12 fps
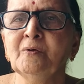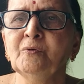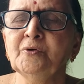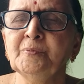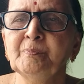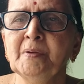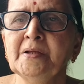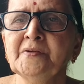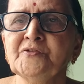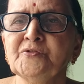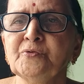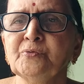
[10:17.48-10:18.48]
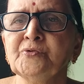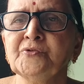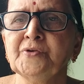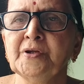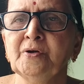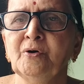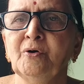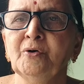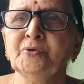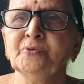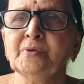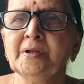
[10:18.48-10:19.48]
good place to stay
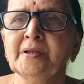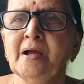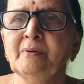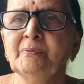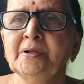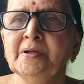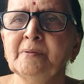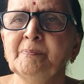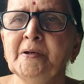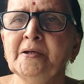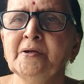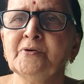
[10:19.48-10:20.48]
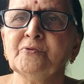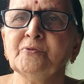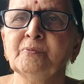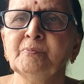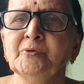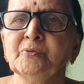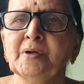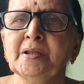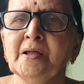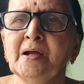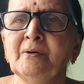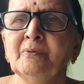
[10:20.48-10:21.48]
on. You can have independent room. You
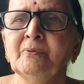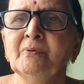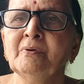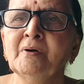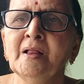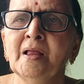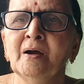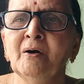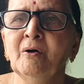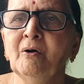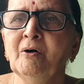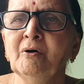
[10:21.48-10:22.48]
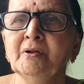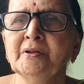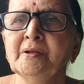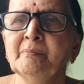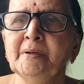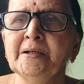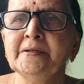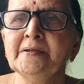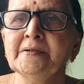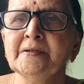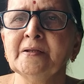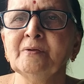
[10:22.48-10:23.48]
can have all the
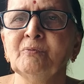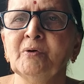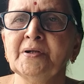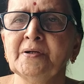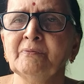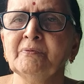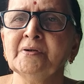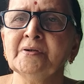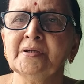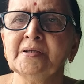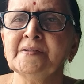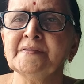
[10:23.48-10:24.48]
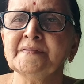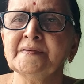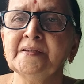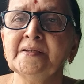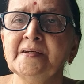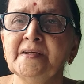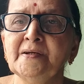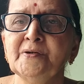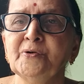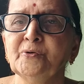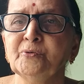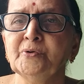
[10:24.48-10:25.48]
material, whatever is
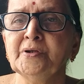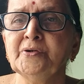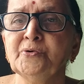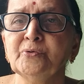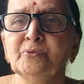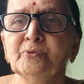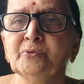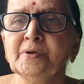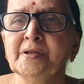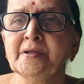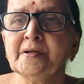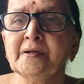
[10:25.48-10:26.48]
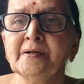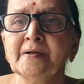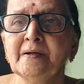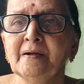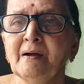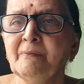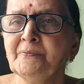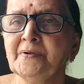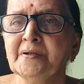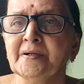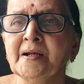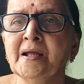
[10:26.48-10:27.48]
needed. No need to look here and
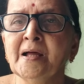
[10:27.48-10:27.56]
after.